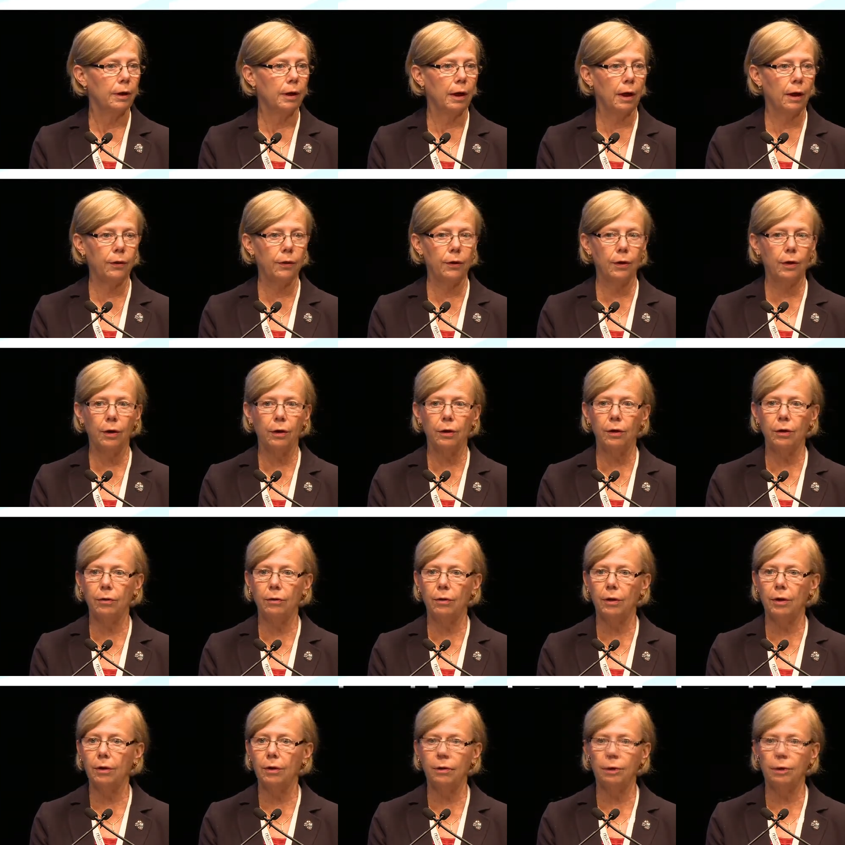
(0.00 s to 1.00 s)
Kathy, are
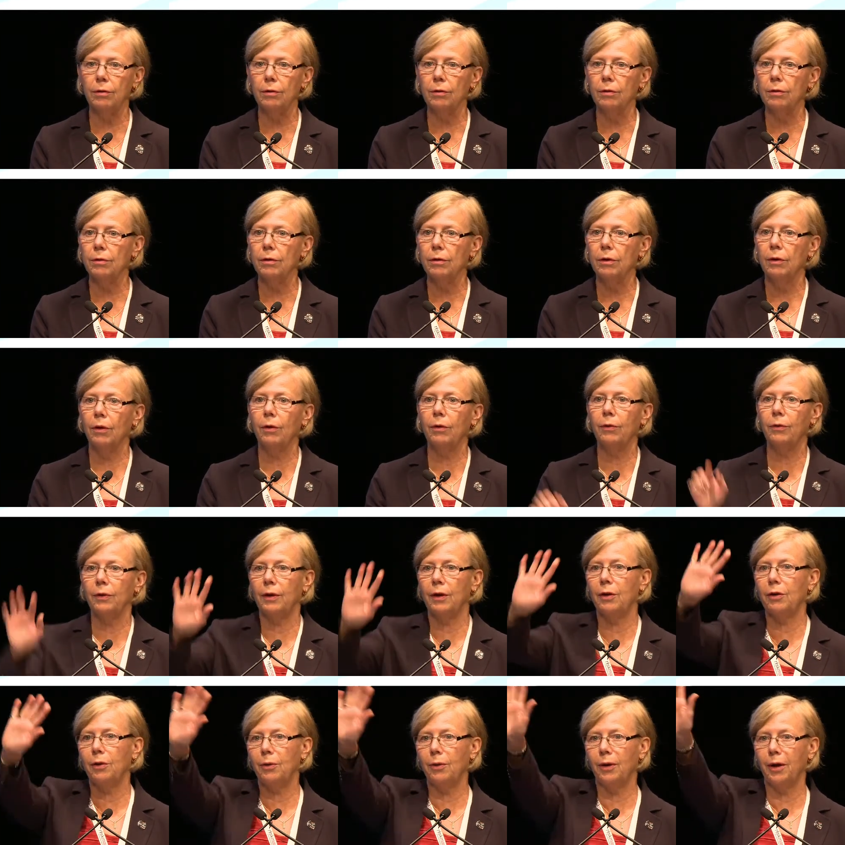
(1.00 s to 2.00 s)
you here? Oh,
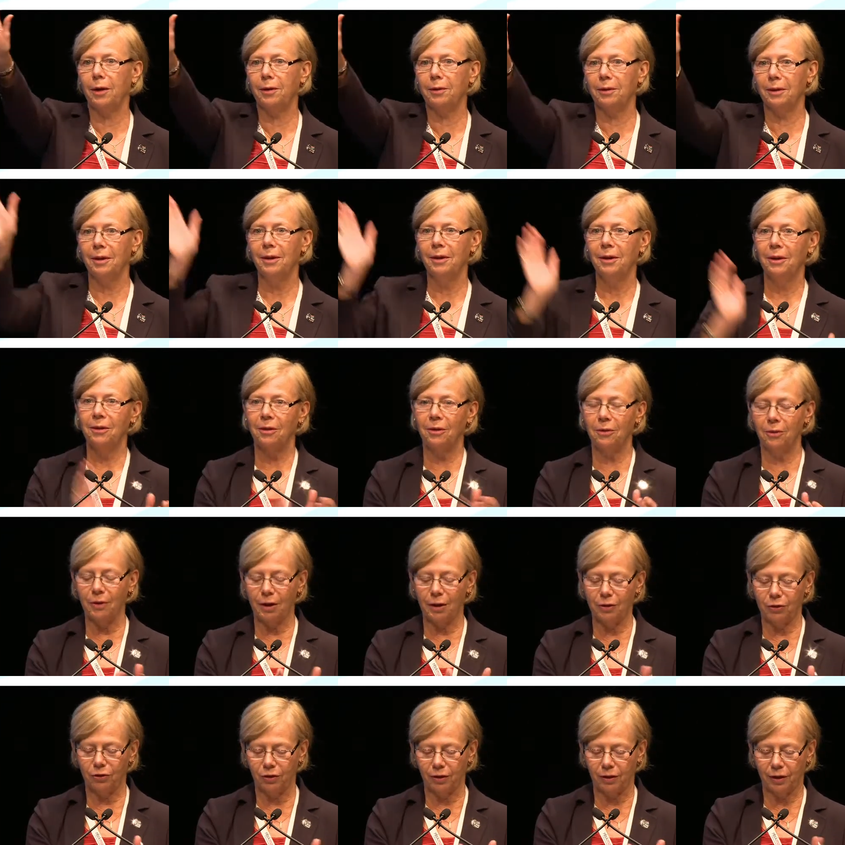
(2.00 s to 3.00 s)
there you are.
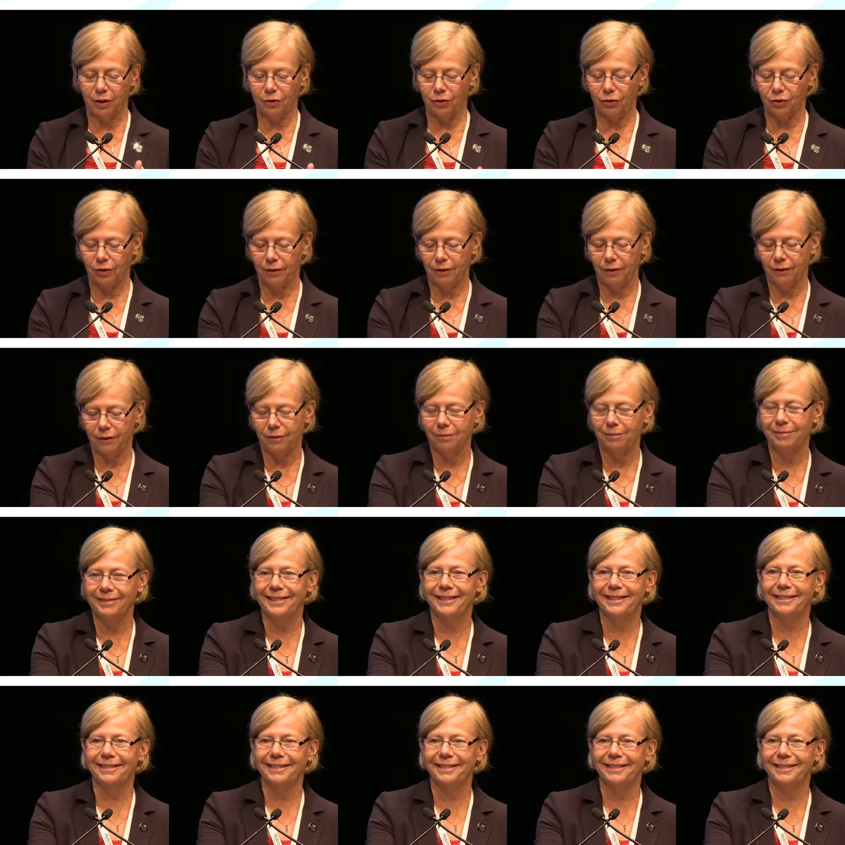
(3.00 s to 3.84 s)
Congratulations.